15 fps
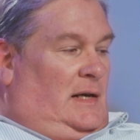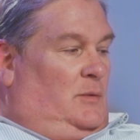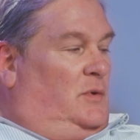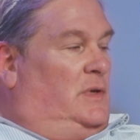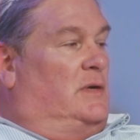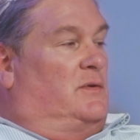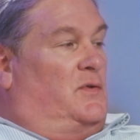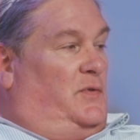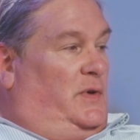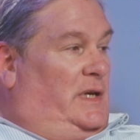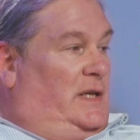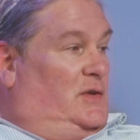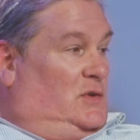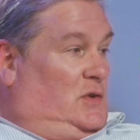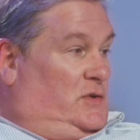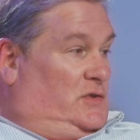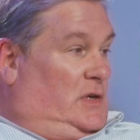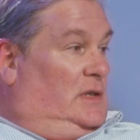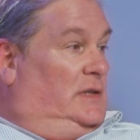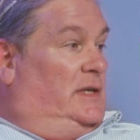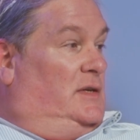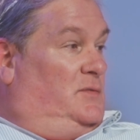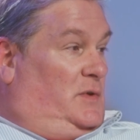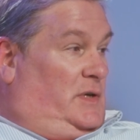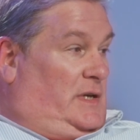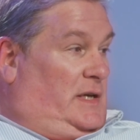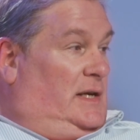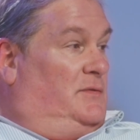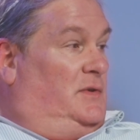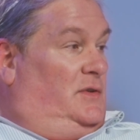I will never forget, as long as I live,
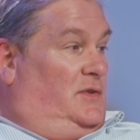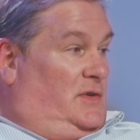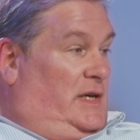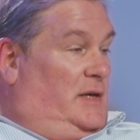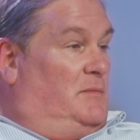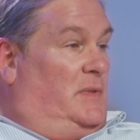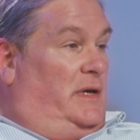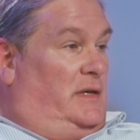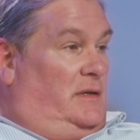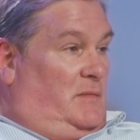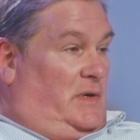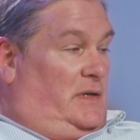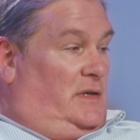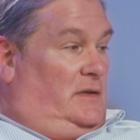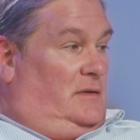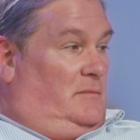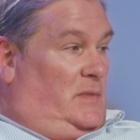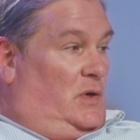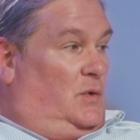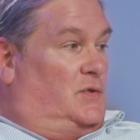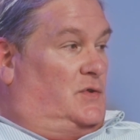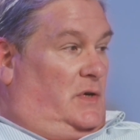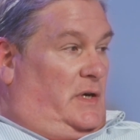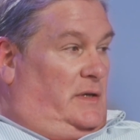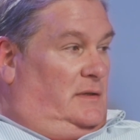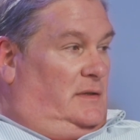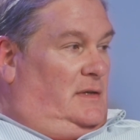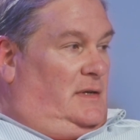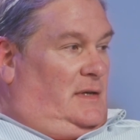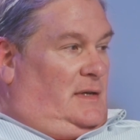what Kevin said, my middle
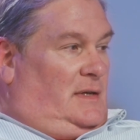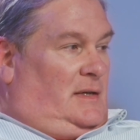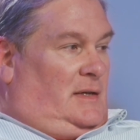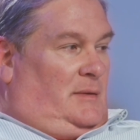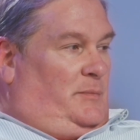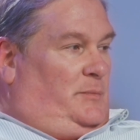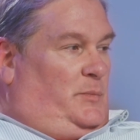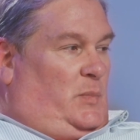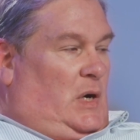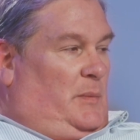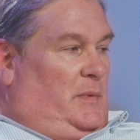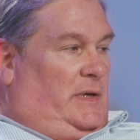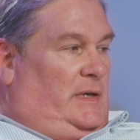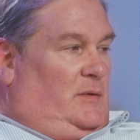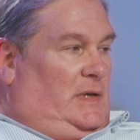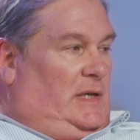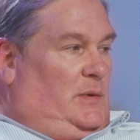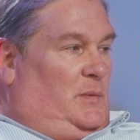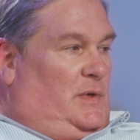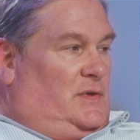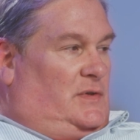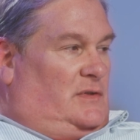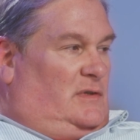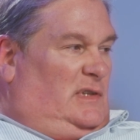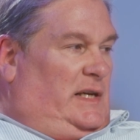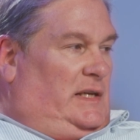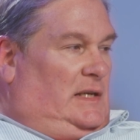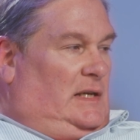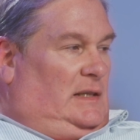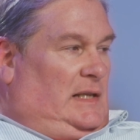son, probably when he was
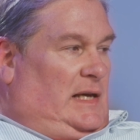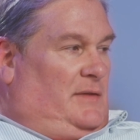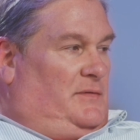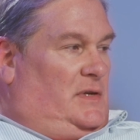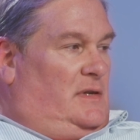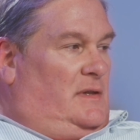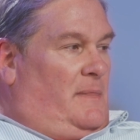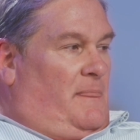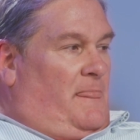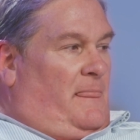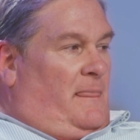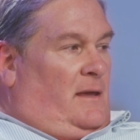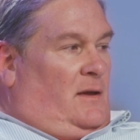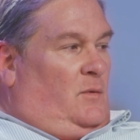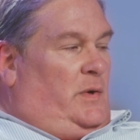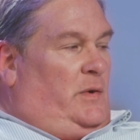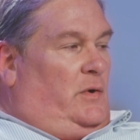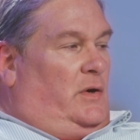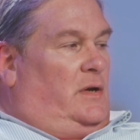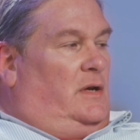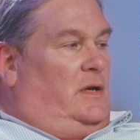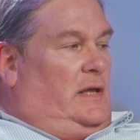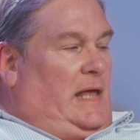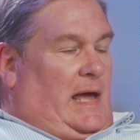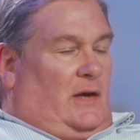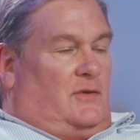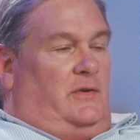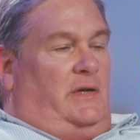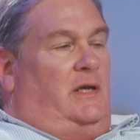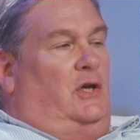like 11. We were
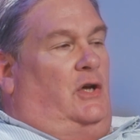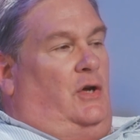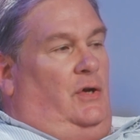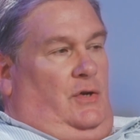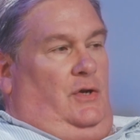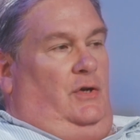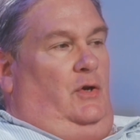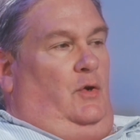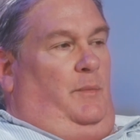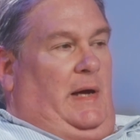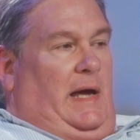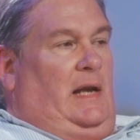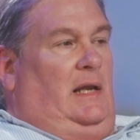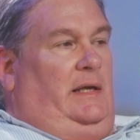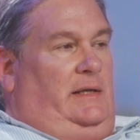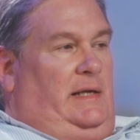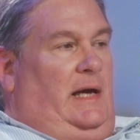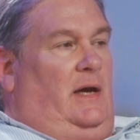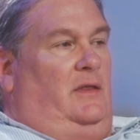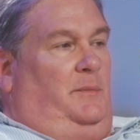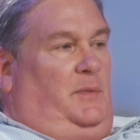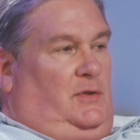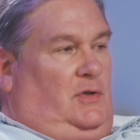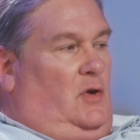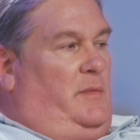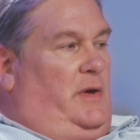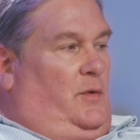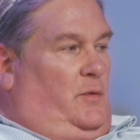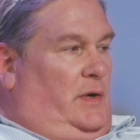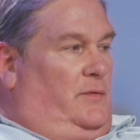actually in a canoe paddling down the
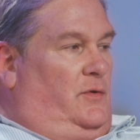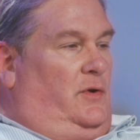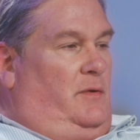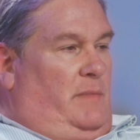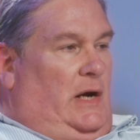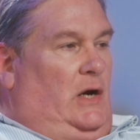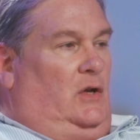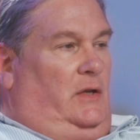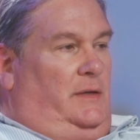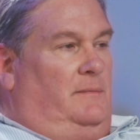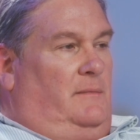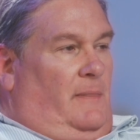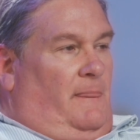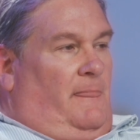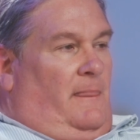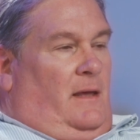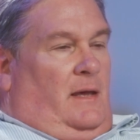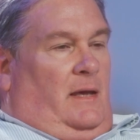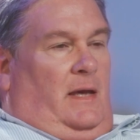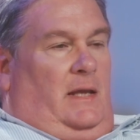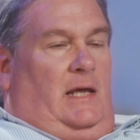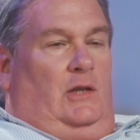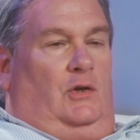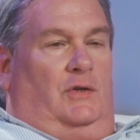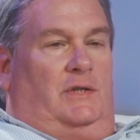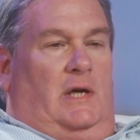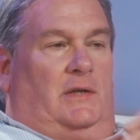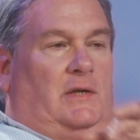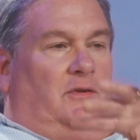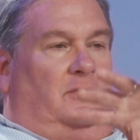Potomac River in Maryland. And he
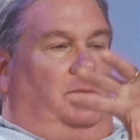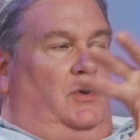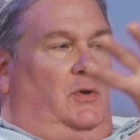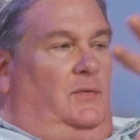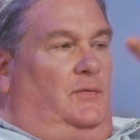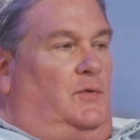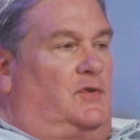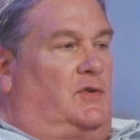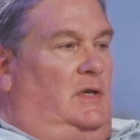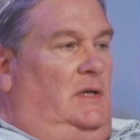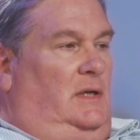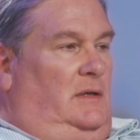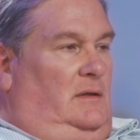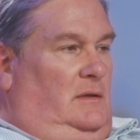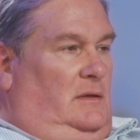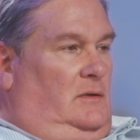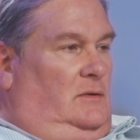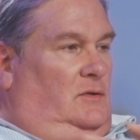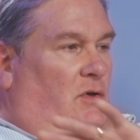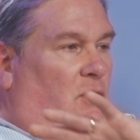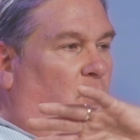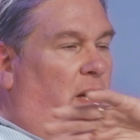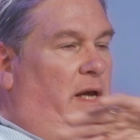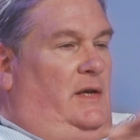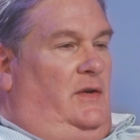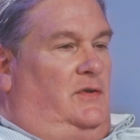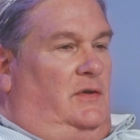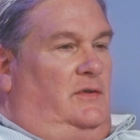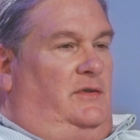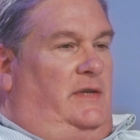looked out this beautiful scene to our right and
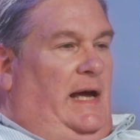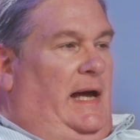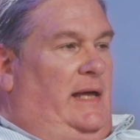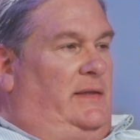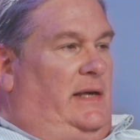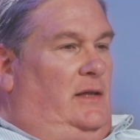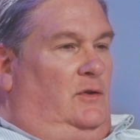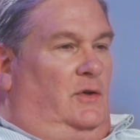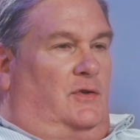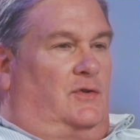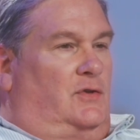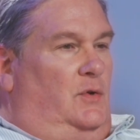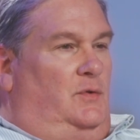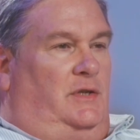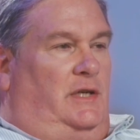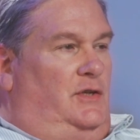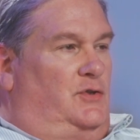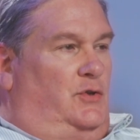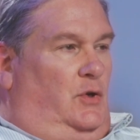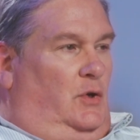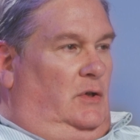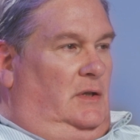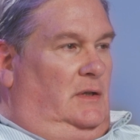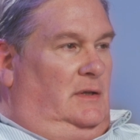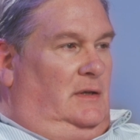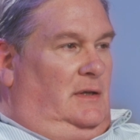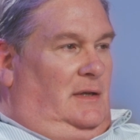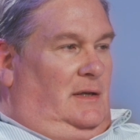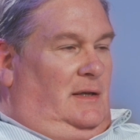he says, "Dad, that looks so digital."